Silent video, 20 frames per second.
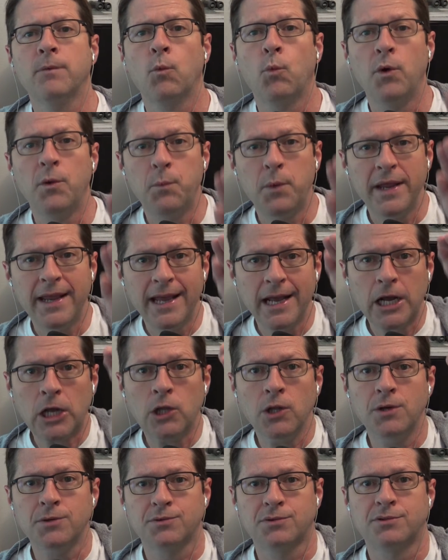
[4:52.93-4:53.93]
when we get
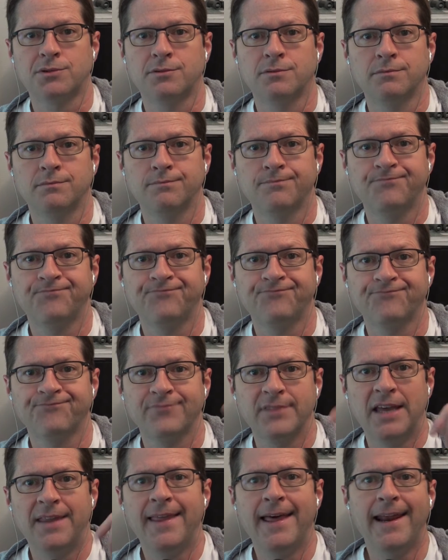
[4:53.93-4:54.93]
close
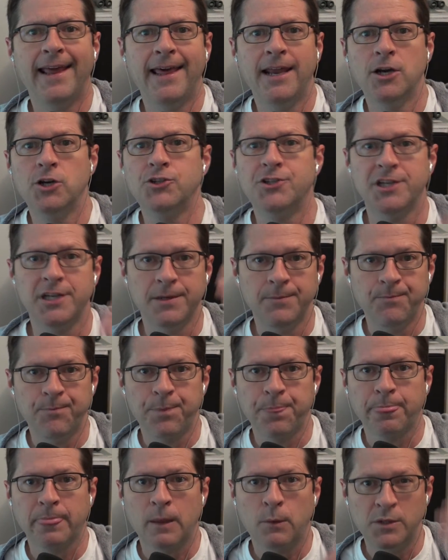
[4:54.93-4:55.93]
and that energy,
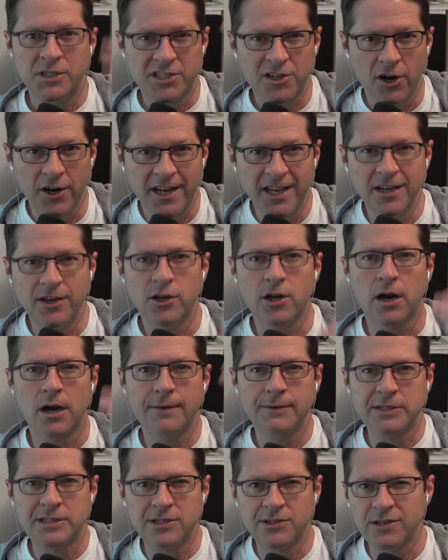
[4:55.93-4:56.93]
we start getting
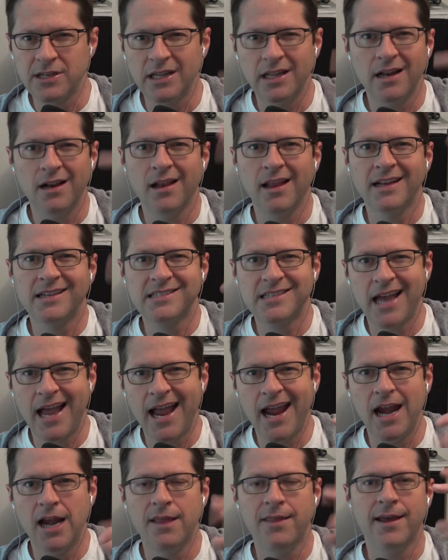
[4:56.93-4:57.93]
nervous. There's a little
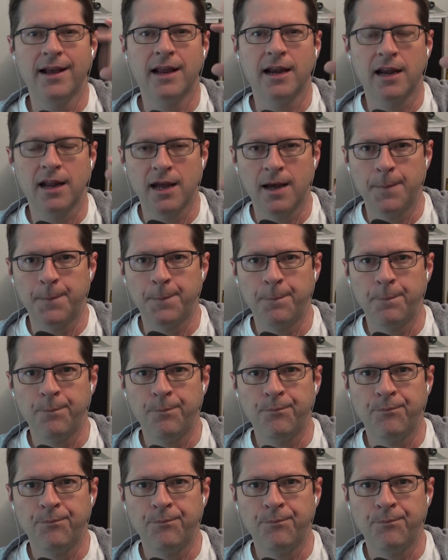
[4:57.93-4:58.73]
anxiety that can come.